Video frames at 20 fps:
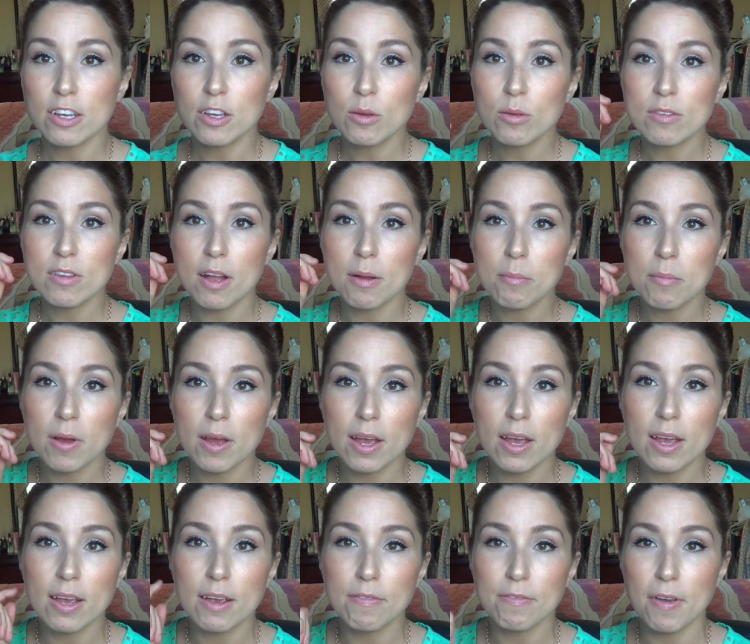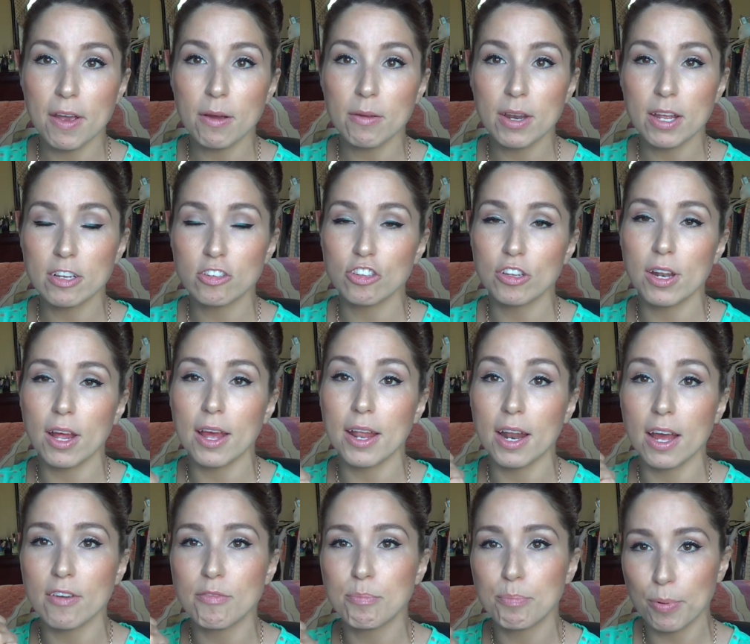I used up my foundation
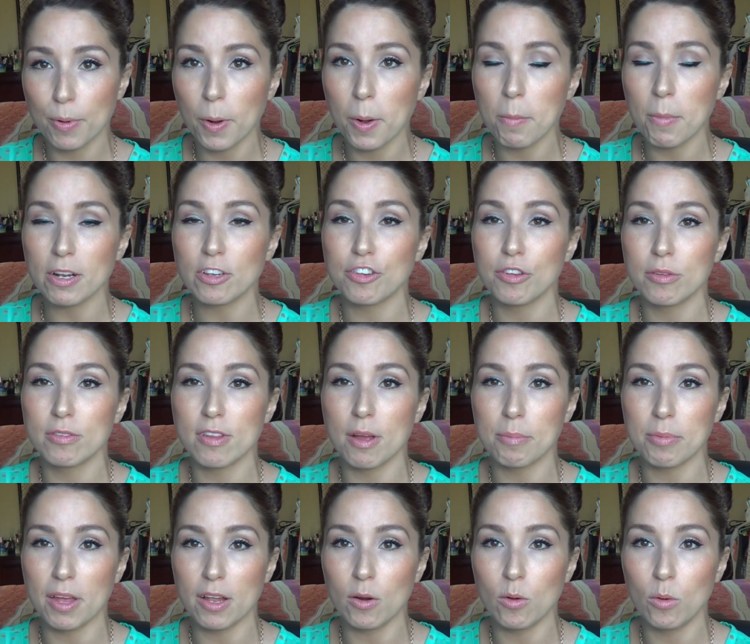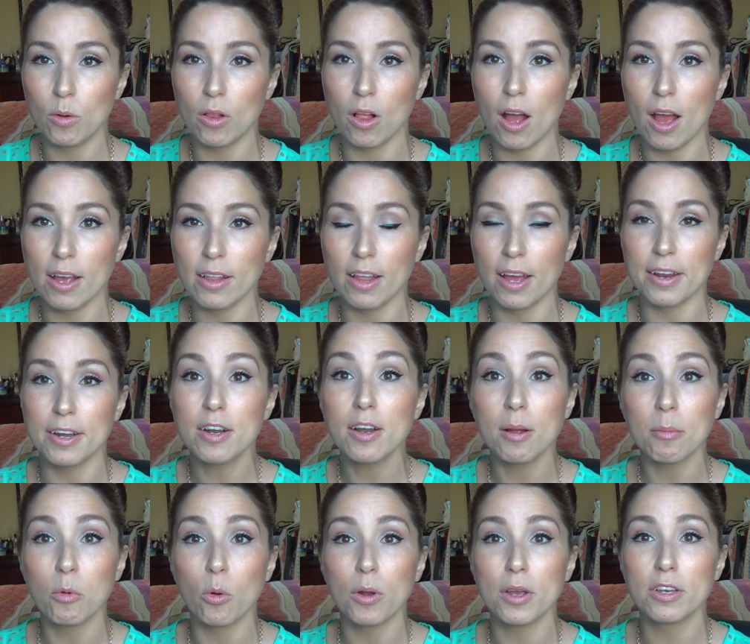and I've pretty much used up that whole eyeliner,
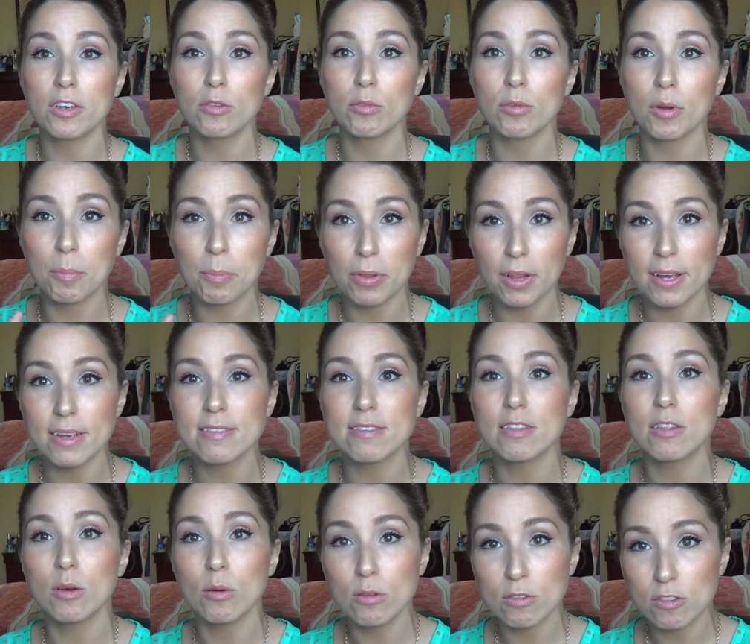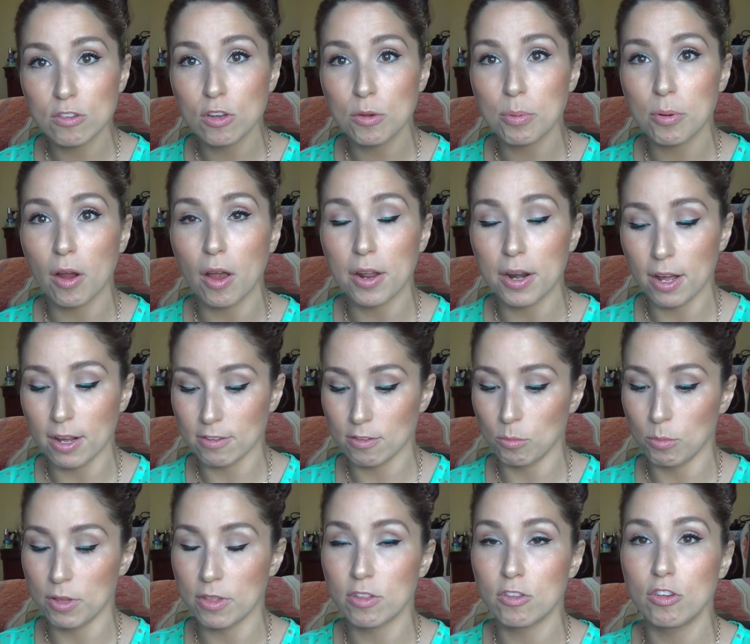I'm going to replace those 2
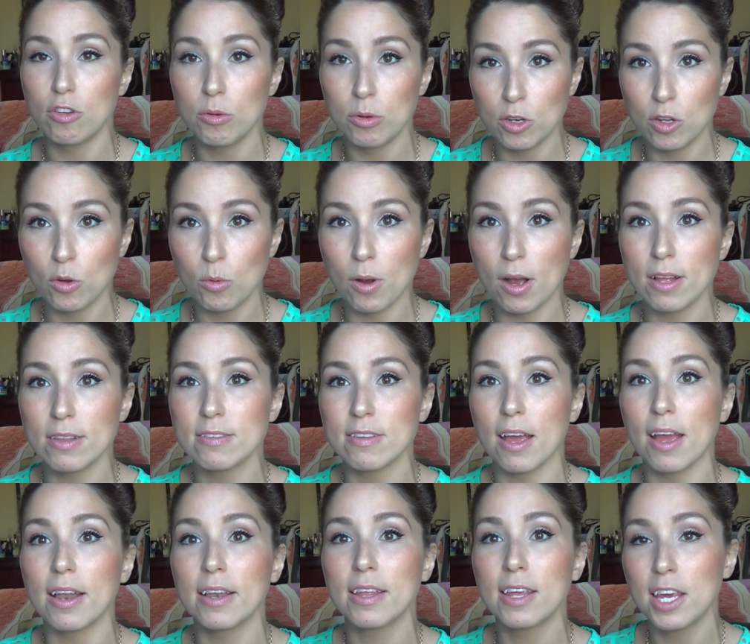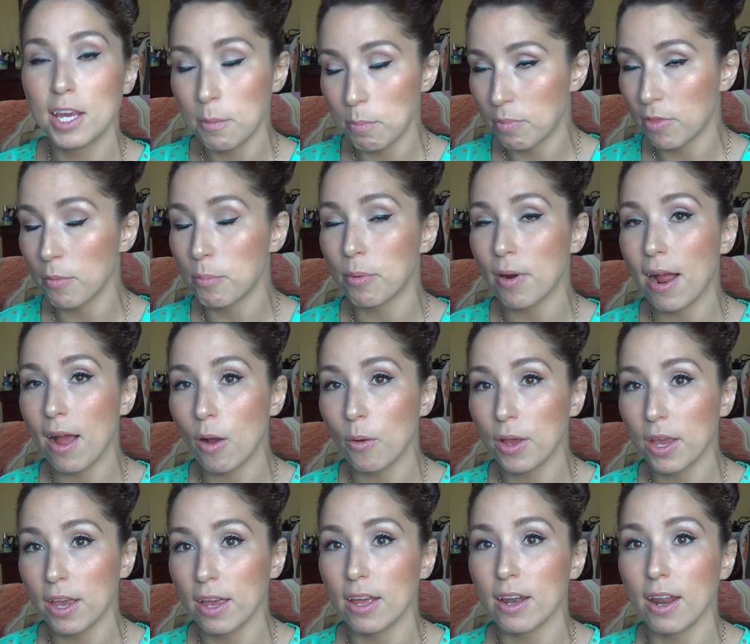products with 2 new ones and keep the brow
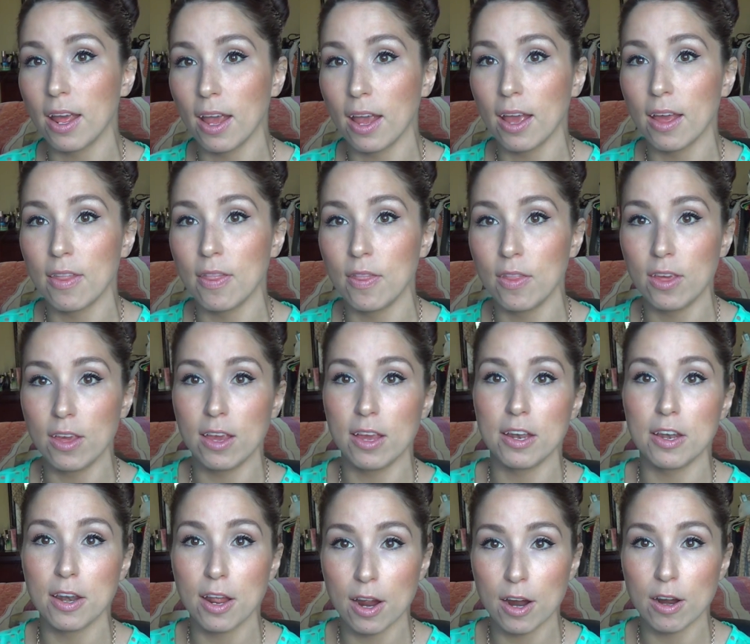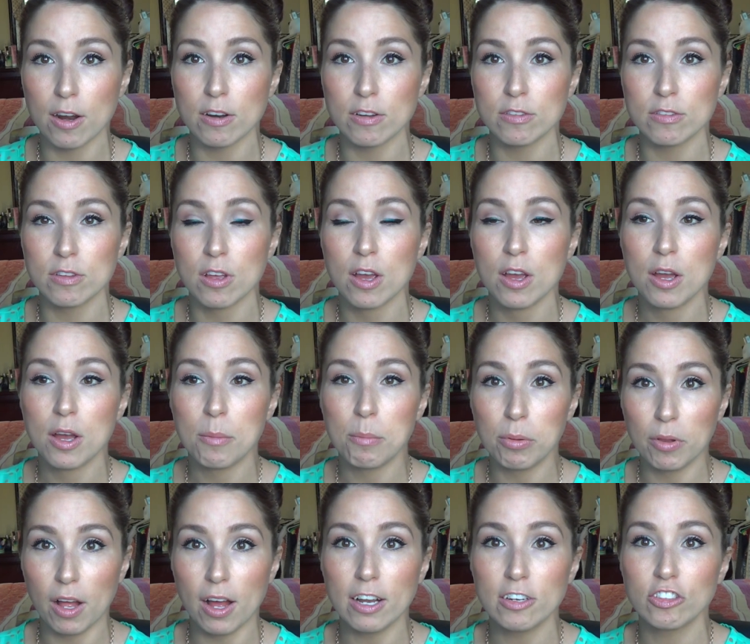kit and the NARS
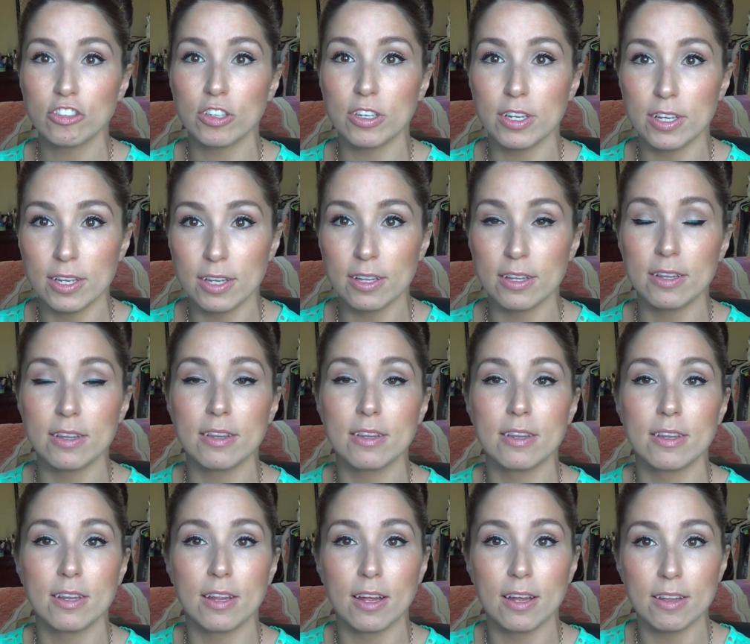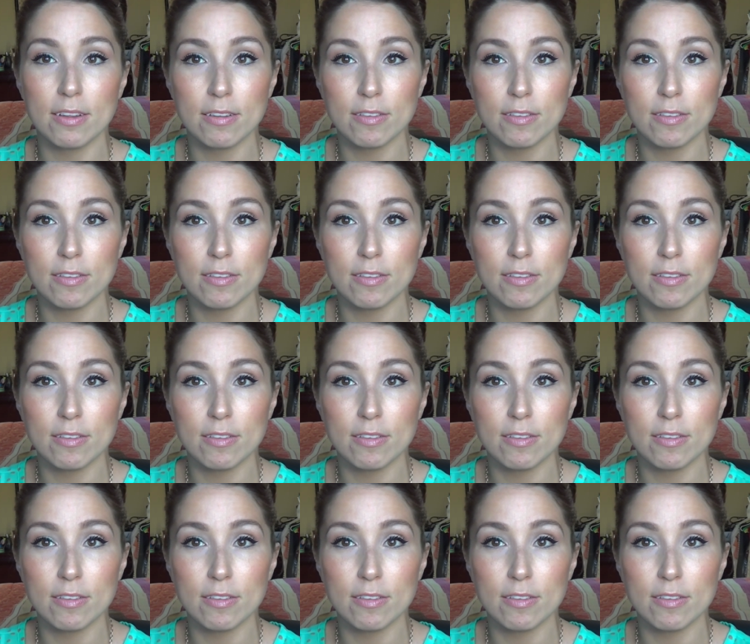blush in